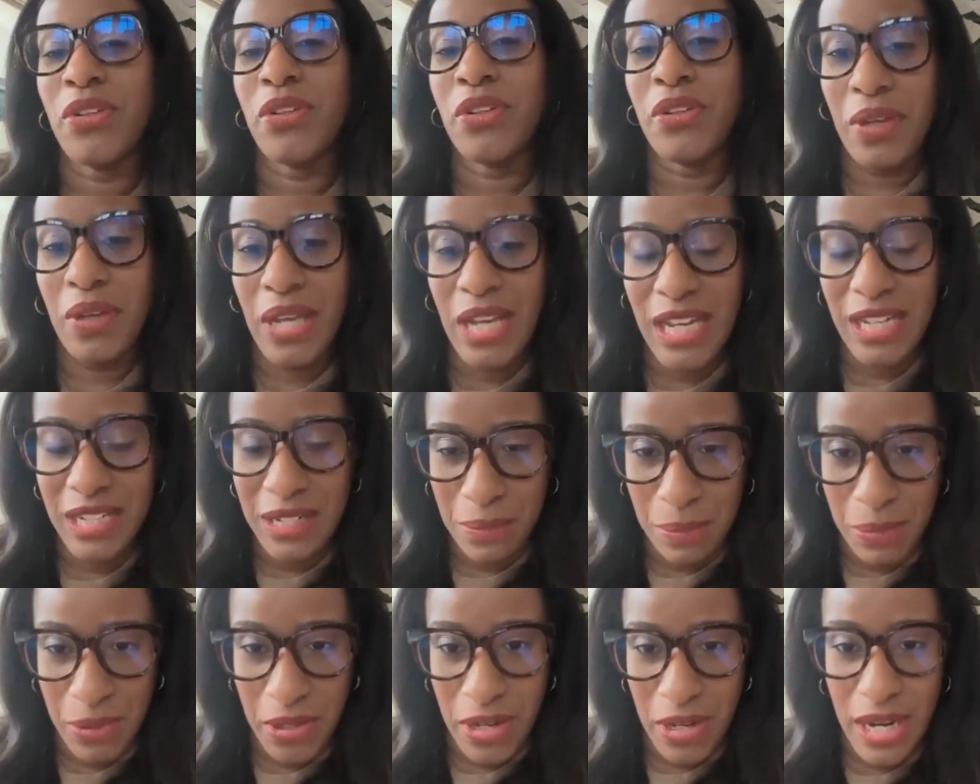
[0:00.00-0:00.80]
You end
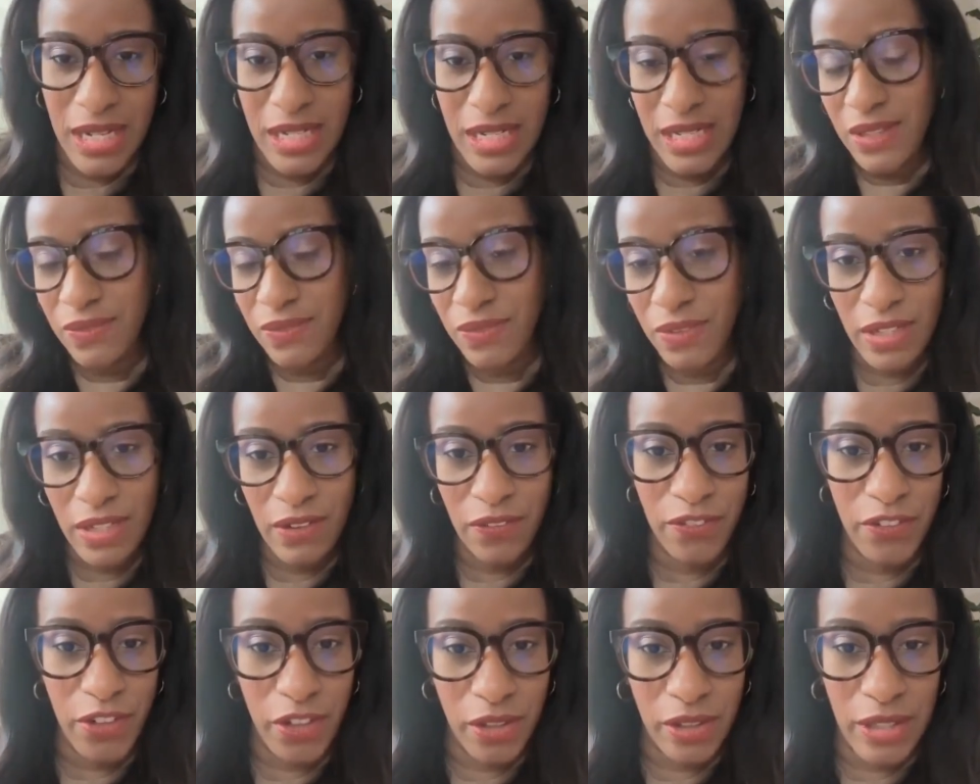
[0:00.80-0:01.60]
up learning. And even
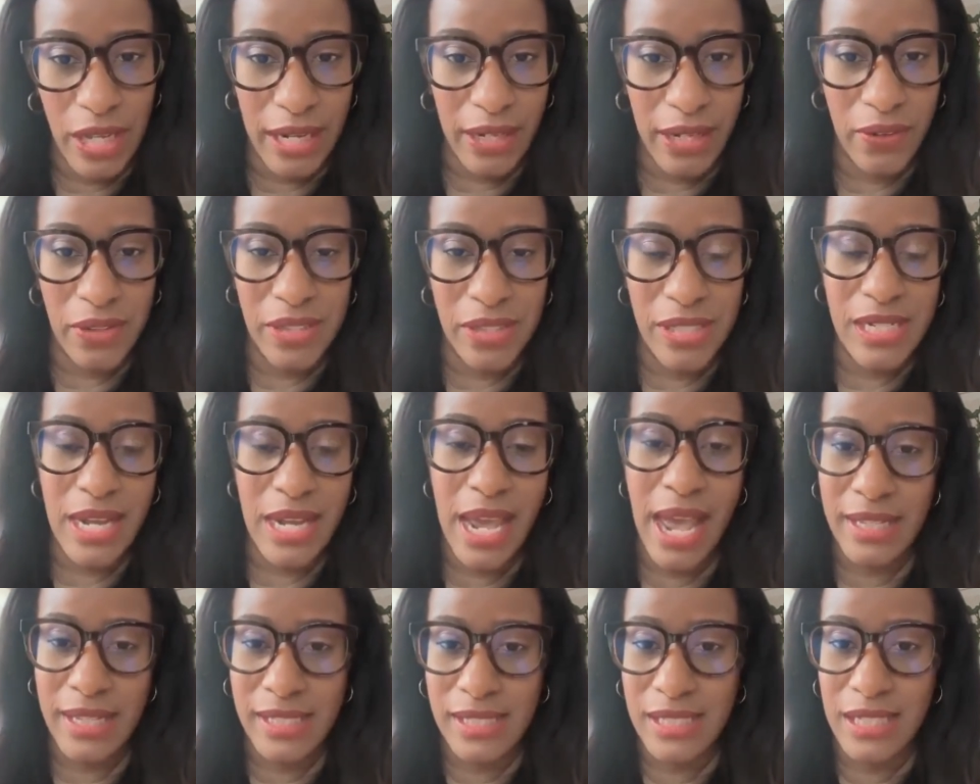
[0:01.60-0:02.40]
if you're like on a
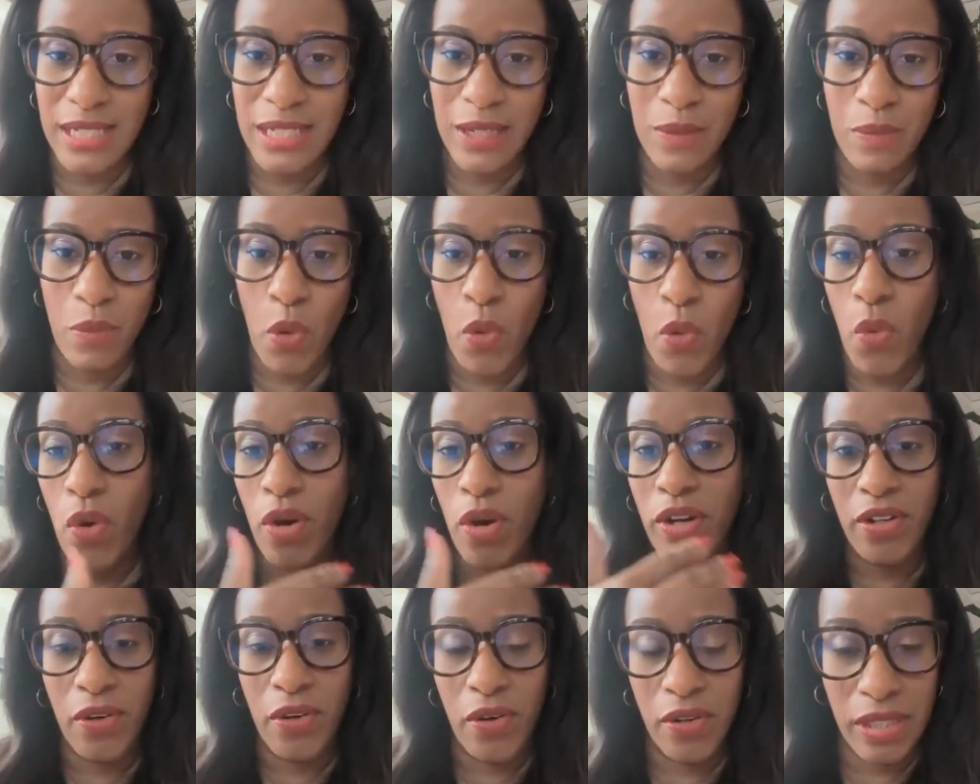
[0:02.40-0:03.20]
tax team
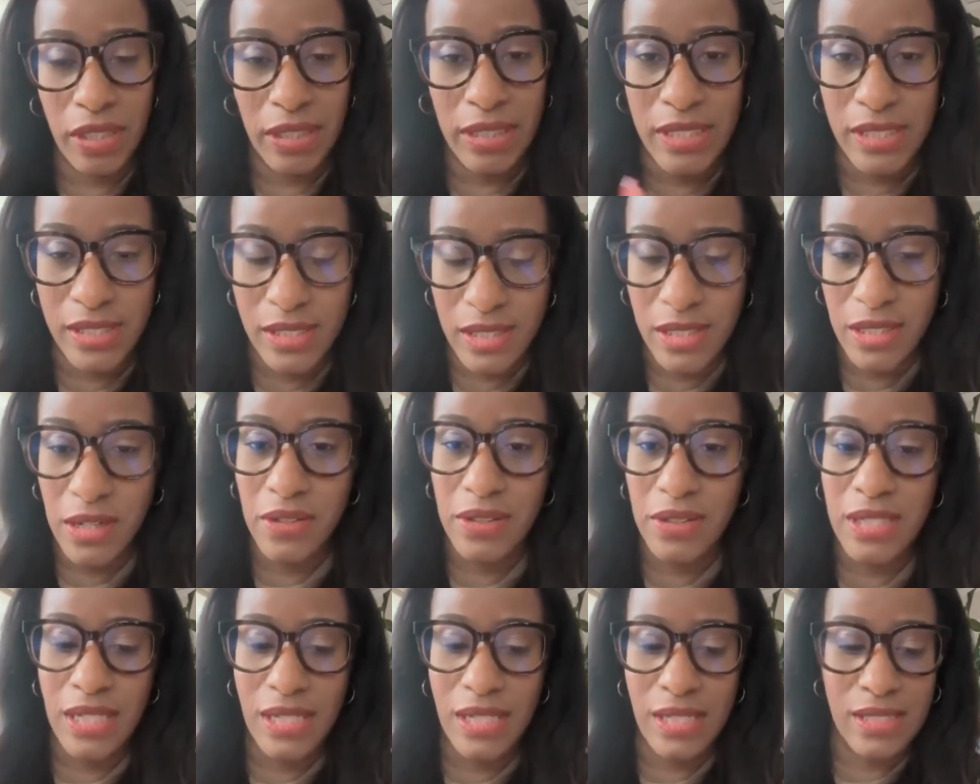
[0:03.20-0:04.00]
or you're on the
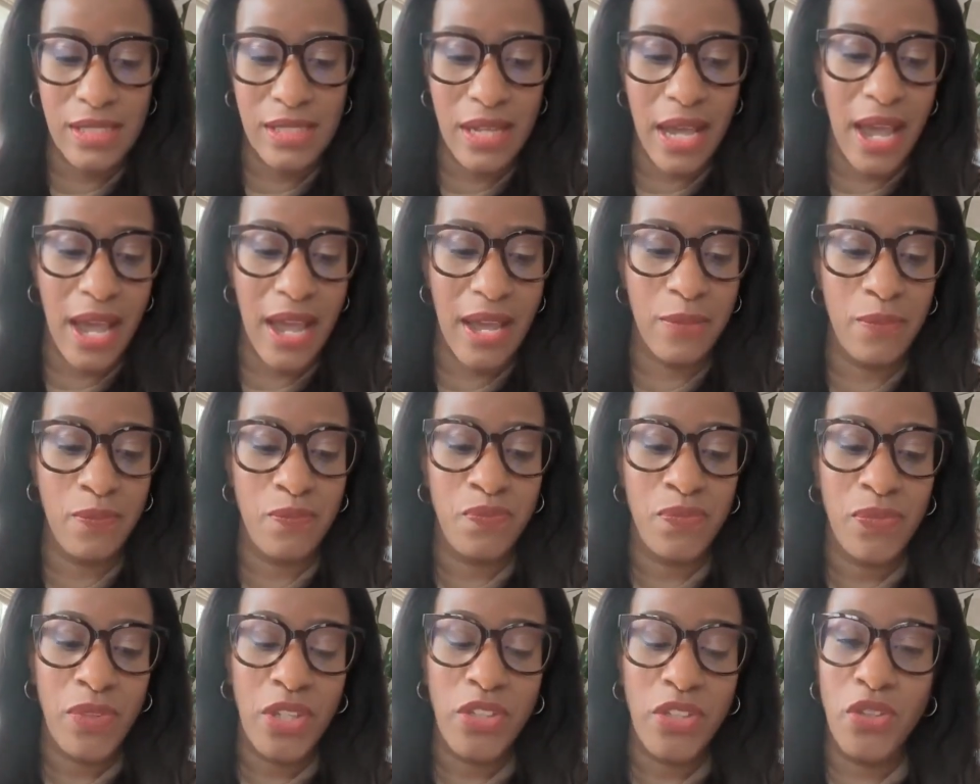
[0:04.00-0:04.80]
consulting side,
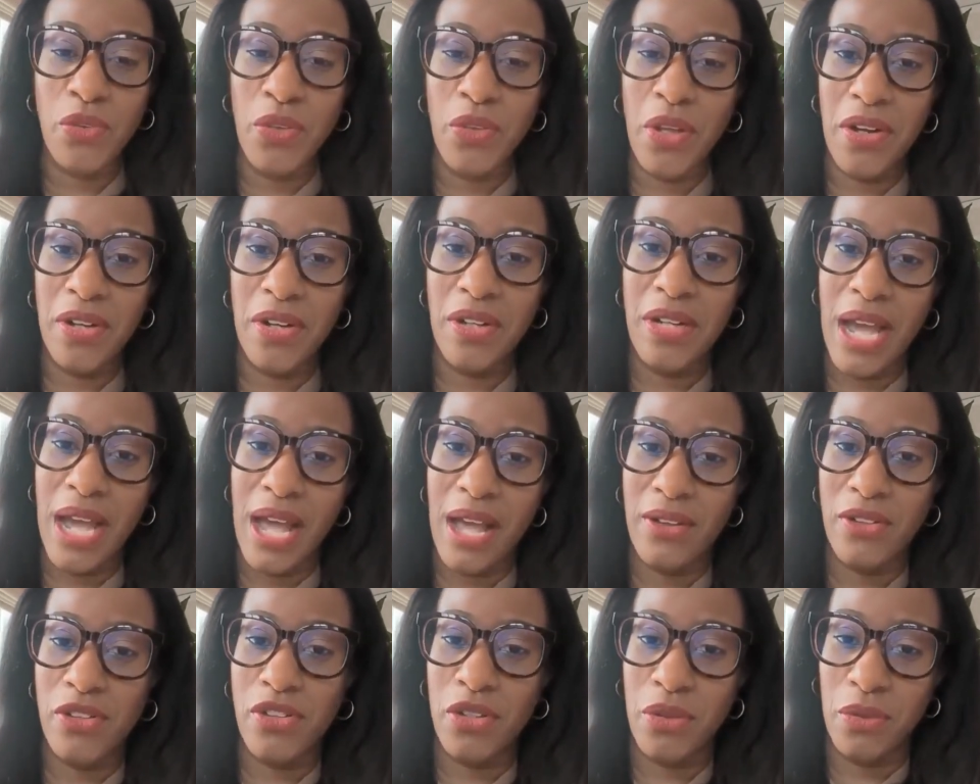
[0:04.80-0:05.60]
you learn
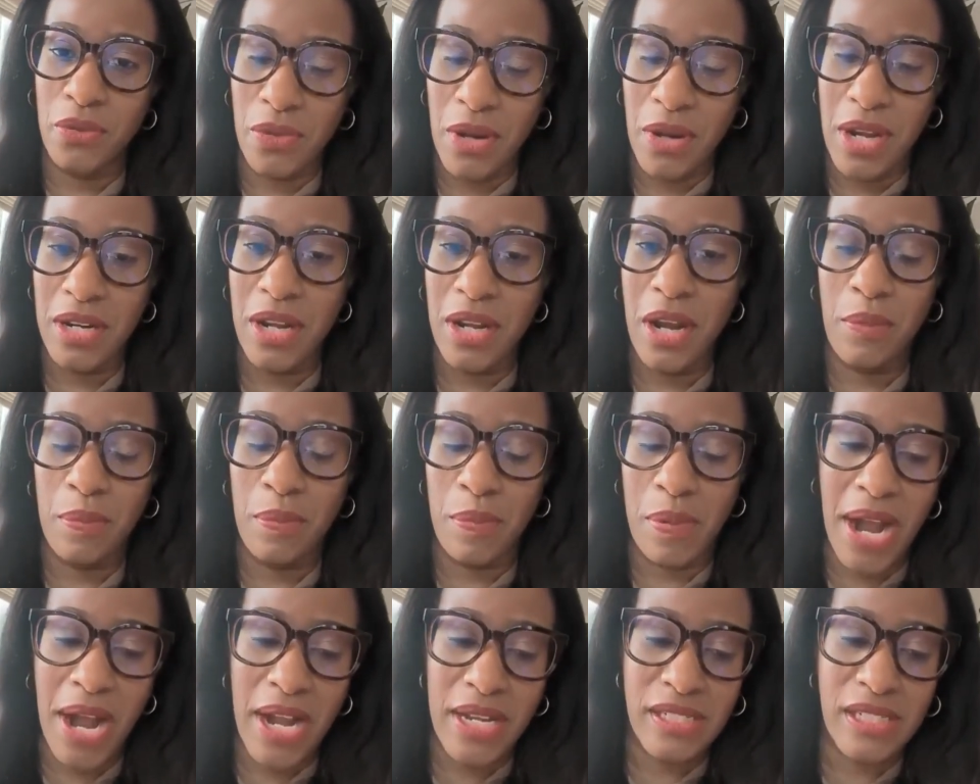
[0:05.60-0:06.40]
how to run a
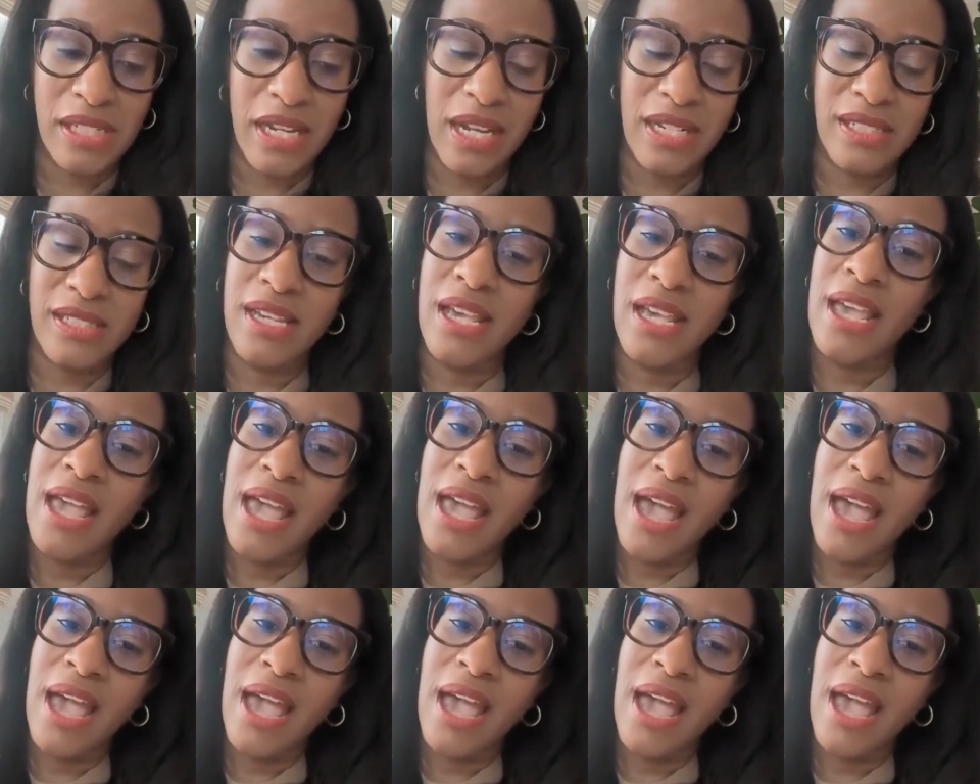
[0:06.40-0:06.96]
project.